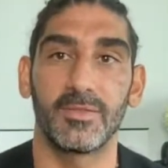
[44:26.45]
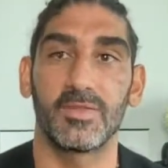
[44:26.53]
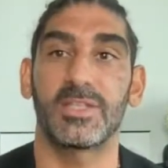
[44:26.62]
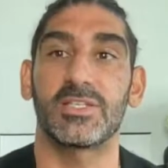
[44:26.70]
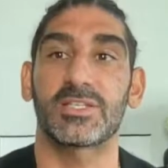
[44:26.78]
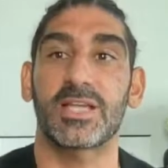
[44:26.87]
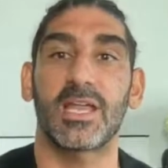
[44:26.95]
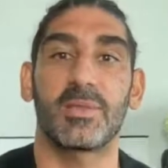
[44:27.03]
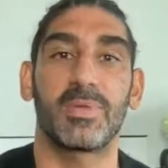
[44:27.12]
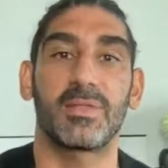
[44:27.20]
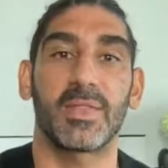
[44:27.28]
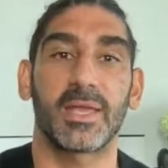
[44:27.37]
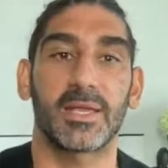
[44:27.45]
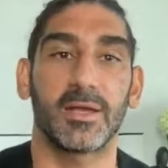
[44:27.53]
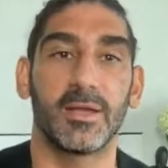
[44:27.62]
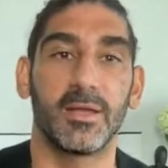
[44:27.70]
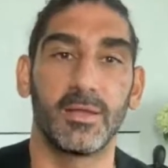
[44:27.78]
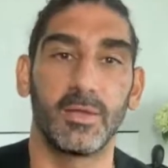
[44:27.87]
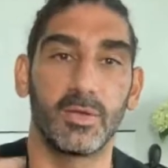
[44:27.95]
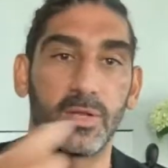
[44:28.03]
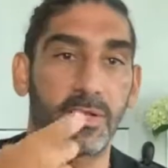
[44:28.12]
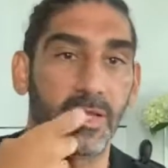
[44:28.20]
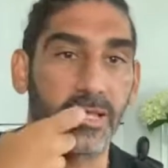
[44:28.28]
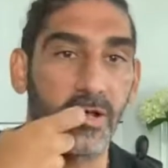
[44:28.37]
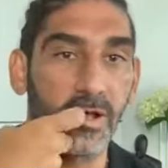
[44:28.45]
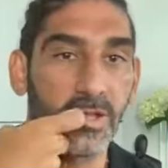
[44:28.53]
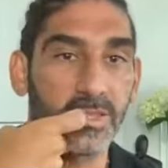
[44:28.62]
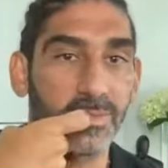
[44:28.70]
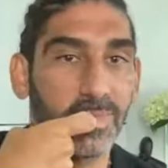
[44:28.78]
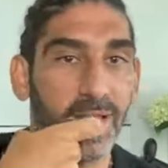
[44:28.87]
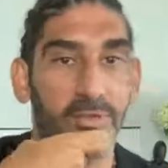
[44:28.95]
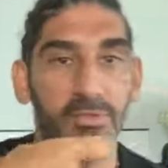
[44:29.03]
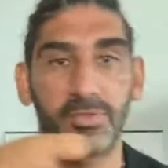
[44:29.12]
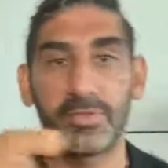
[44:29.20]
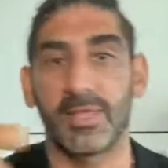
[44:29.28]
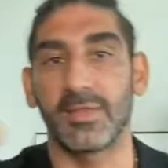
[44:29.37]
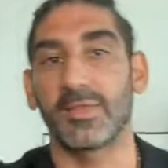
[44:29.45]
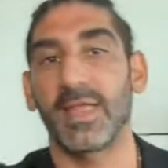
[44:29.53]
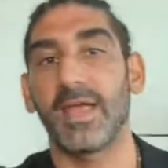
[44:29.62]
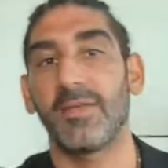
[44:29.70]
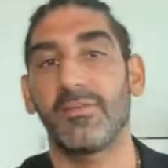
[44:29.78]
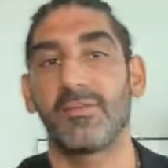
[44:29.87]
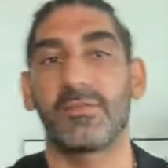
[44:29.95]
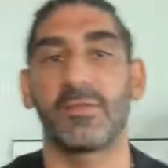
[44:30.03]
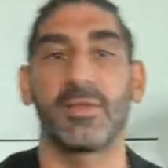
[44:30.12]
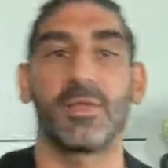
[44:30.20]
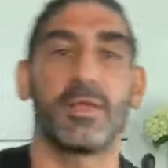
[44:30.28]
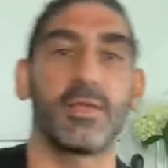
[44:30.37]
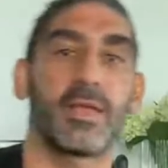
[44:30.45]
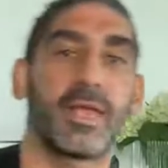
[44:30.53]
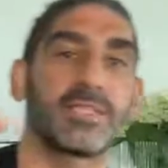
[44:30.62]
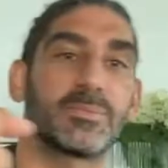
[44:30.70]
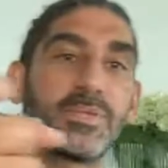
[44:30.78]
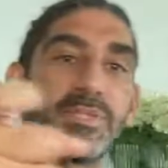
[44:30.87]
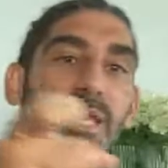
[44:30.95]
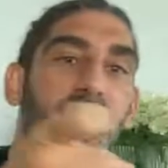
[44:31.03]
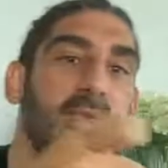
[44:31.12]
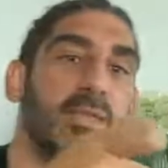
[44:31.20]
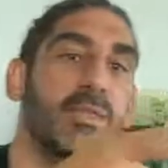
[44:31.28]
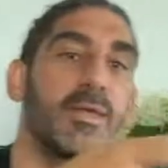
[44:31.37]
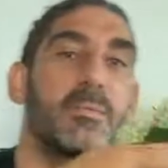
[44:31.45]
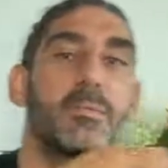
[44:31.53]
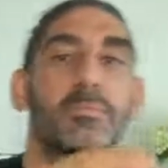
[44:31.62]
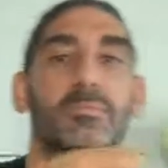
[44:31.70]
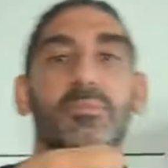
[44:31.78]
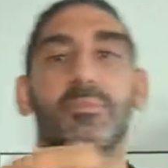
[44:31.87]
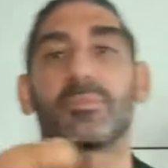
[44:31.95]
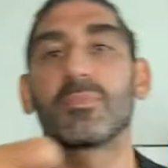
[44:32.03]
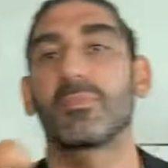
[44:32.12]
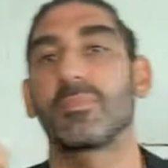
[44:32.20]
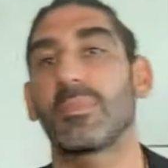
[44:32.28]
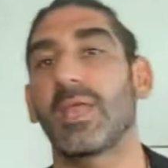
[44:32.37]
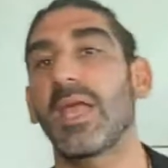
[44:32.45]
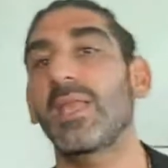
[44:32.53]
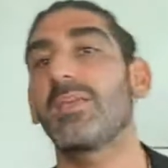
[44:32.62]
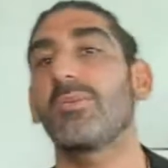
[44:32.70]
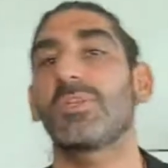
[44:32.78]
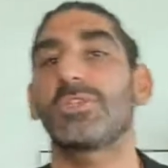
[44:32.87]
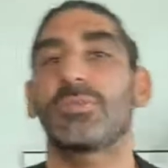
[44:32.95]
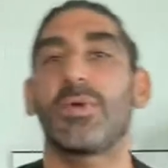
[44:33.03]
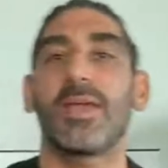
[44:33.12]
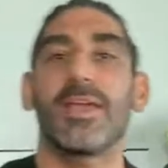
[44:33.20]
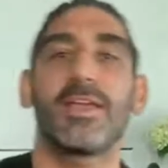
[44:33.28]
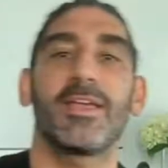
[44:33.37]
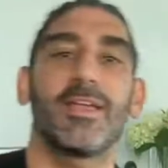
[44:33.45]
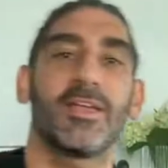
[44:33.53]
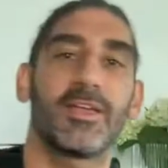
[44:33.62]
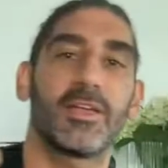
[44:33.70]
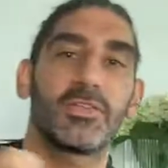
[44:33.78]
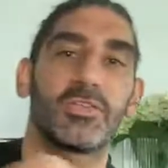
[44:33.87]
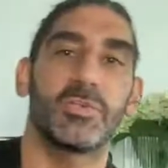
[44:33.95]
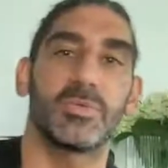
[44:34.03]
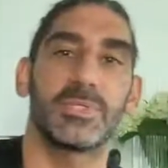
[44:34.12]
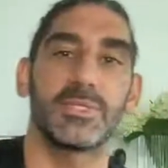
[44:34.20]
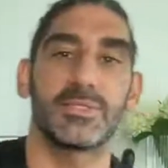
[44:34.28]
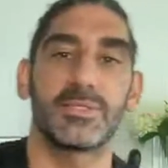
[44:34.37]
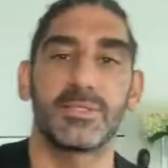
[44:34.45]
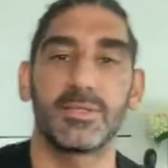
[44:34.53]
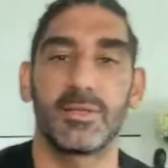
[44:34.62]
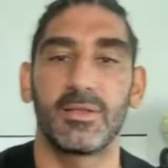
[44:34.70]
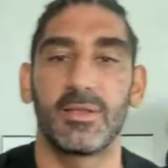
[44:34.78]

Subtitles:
They just kind of been like a hook in the mouth, and life has been taking them any which way it chooses.